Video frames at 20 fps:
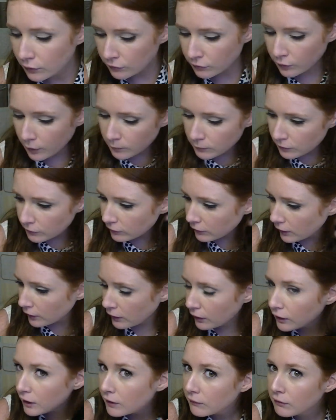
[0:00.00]
So I'm just
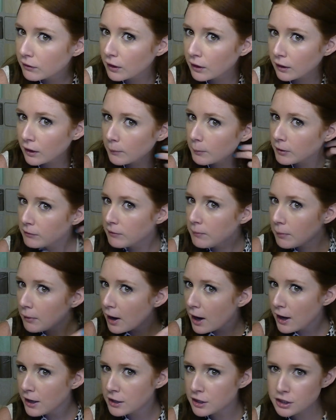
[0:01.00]
gonna give it a little bit of a
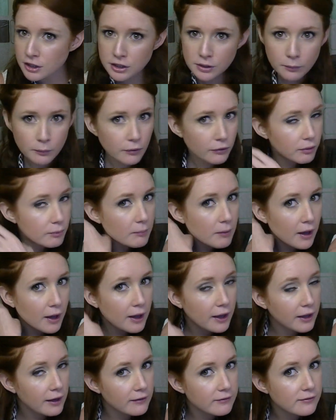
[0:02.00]
brush with
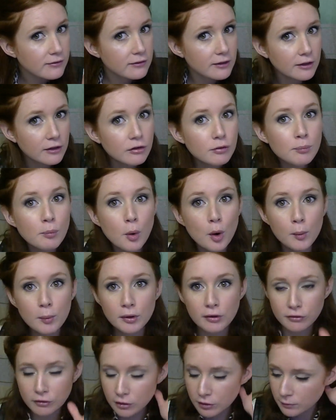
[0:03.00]
my Astinis boar
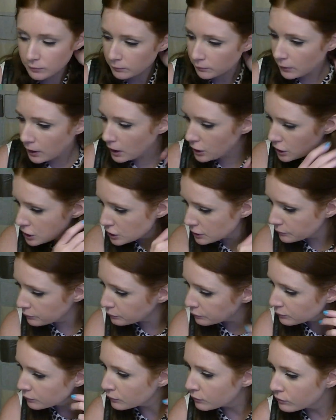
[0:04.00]
bristle brush
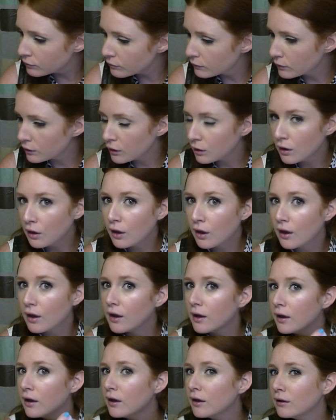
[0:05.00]

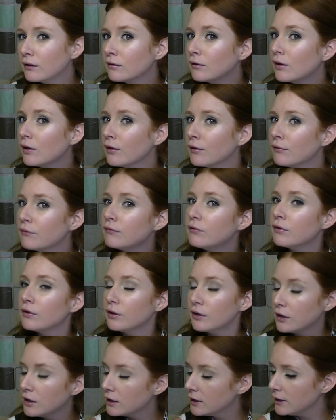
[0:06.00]
and
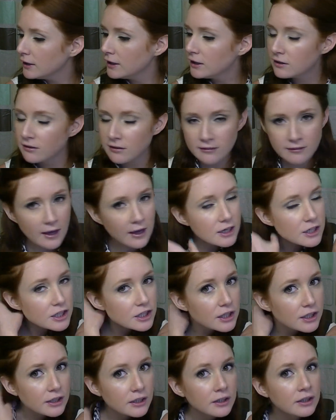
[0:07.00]
give each
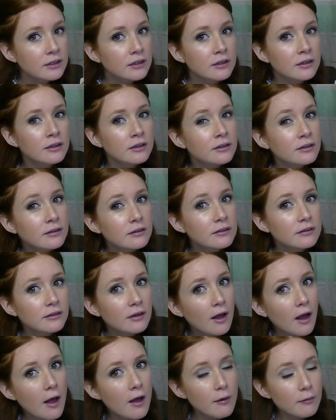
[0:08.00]
section
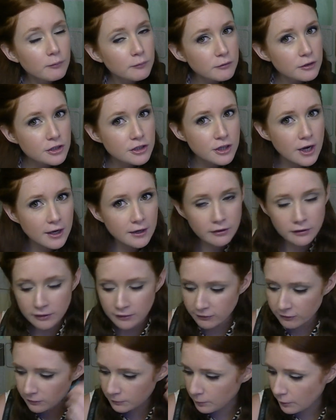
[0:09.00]
a
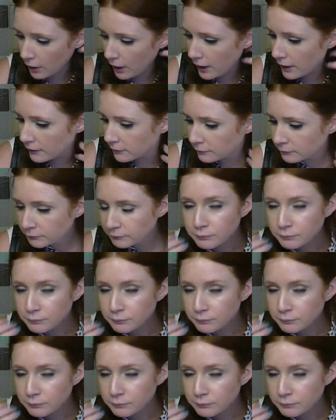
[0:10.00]
generous spray.